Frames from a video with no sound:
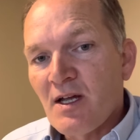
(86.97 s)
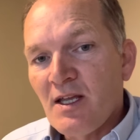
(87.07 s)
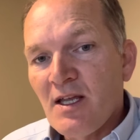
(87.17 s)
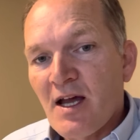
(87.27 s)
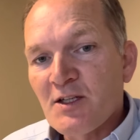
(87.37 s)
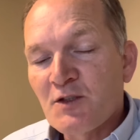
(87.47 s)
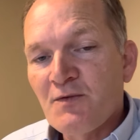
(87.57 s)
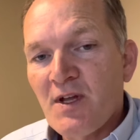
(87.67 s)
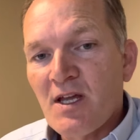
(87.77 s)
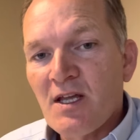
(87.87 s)

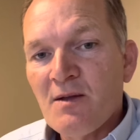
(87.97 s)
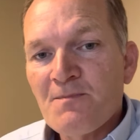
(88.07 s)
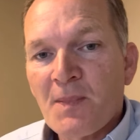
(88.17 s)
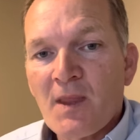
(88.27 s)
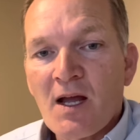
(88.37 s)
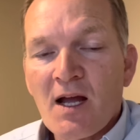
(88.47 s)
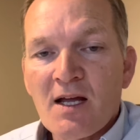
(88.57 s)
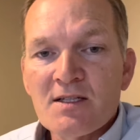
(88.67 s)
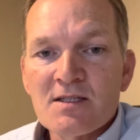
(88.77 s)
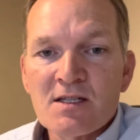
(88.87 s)
EHV
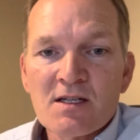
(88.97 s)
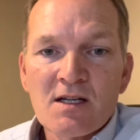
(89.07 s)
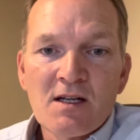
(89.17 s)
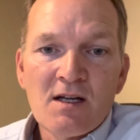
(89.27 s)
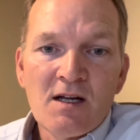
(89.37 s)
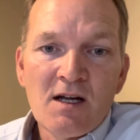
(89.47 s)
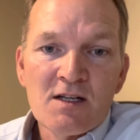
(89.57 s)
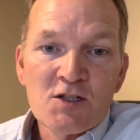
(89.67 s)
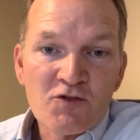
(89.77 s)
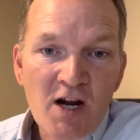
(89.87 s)
and uh,
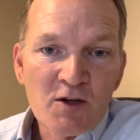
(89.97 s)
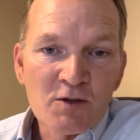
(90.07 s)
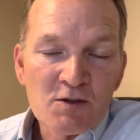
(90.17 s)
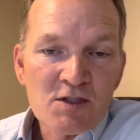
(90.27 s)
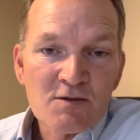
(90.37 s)
strangles.